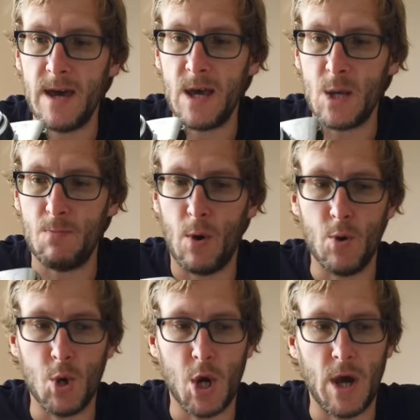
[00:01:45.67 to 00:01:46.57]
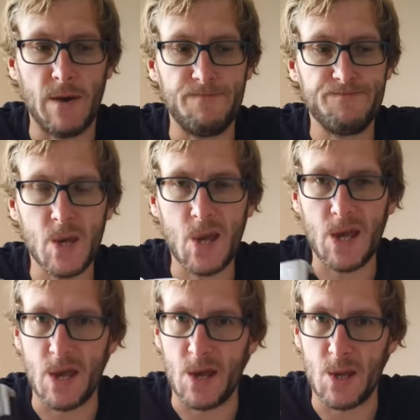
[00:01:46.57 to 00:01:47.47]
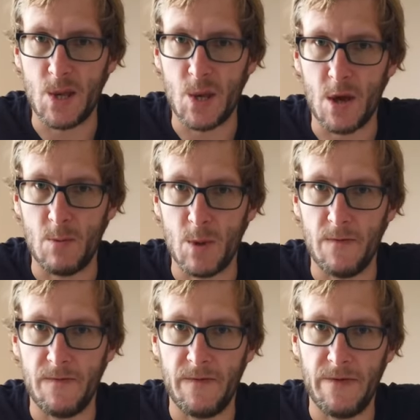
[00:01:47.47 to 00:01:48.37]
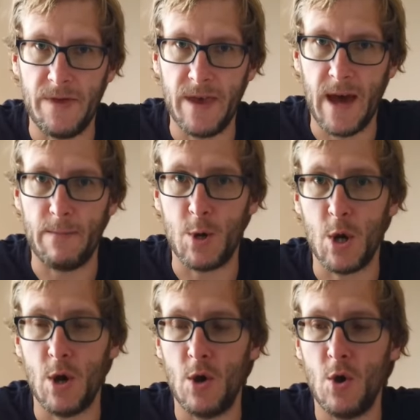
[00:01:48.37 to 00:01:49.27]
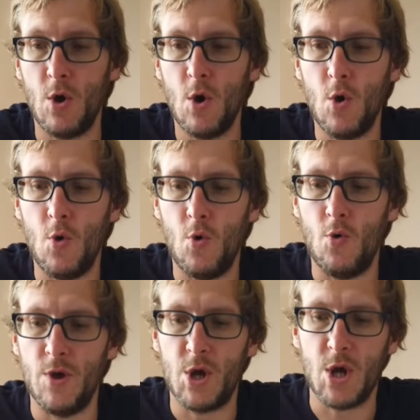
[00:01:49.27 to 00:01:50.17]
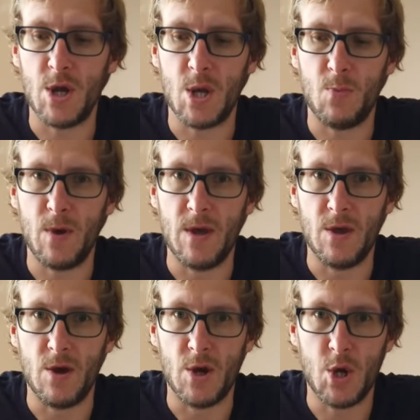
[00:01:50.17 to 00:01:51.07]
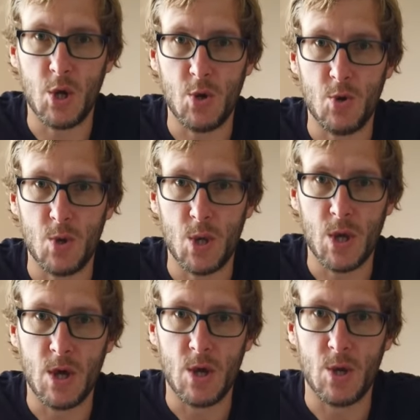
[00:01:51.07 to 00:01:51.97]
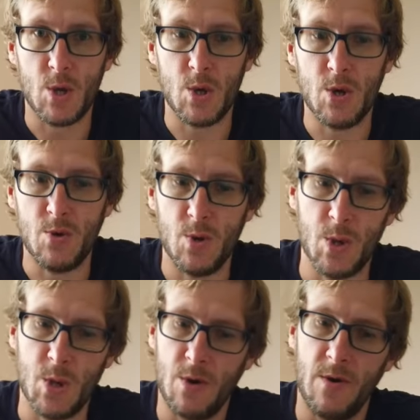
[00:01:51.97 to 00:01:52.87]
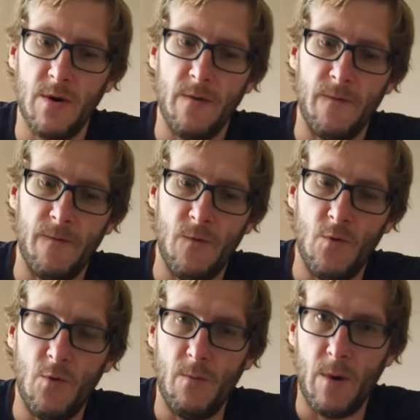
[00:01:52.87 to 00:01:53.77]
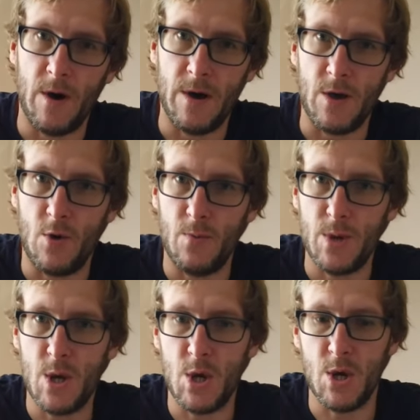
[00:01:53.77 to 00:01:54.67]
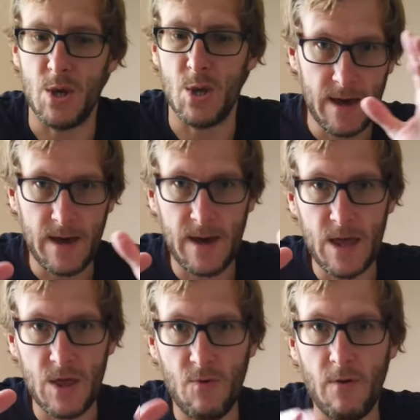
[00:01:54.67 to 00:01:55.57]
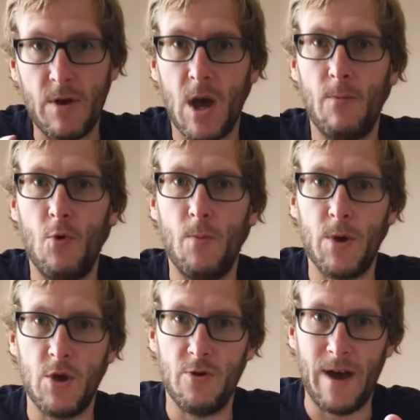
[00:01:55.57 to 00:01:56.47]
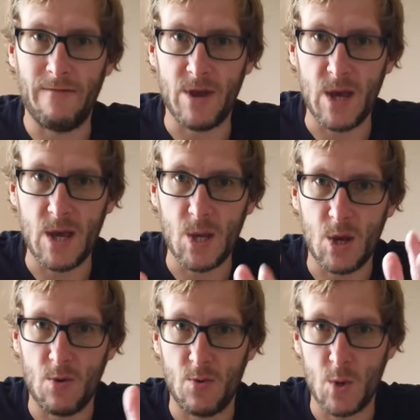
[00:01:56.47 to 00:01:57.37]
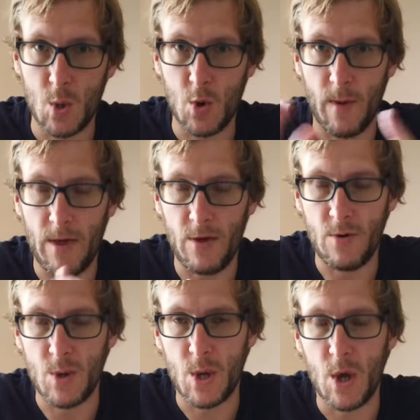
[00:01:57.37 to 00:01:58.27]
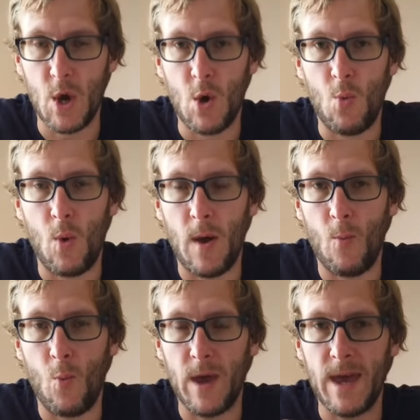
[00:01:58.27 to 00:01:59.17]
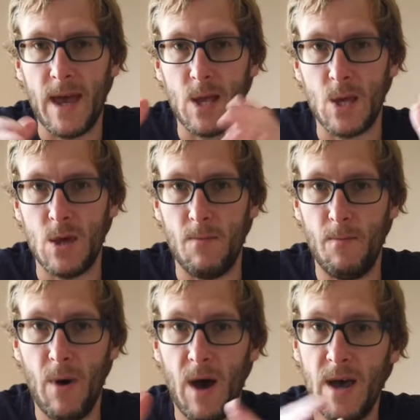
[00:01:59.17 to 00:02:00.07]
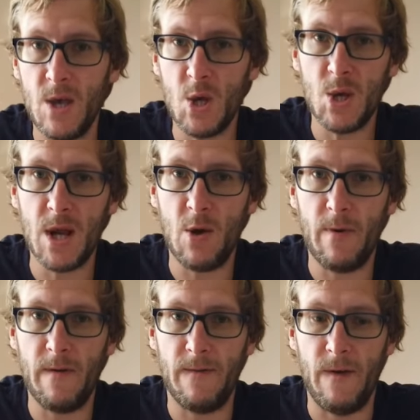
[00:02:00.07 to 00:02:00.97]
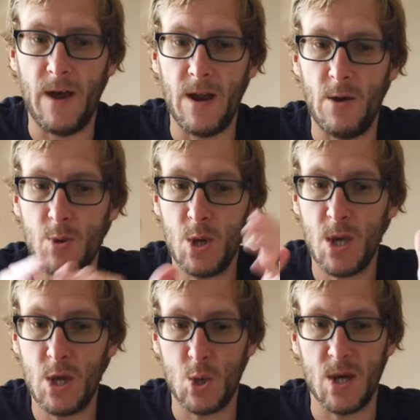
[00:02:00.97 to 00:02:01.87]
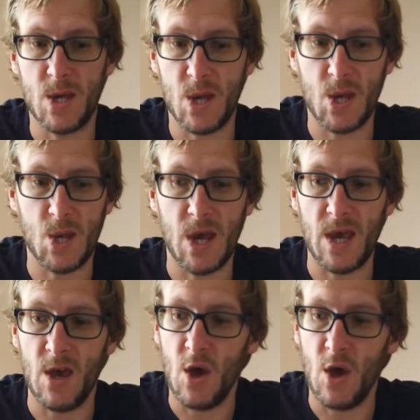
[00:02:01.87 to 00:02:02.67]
exposure settings in terms of the aperture or the shutter speed that I choose to use for my composition. There are a couple peculiarities and I'll talk about those when we get to them, but it's just a little bit of fun. I was just interested to see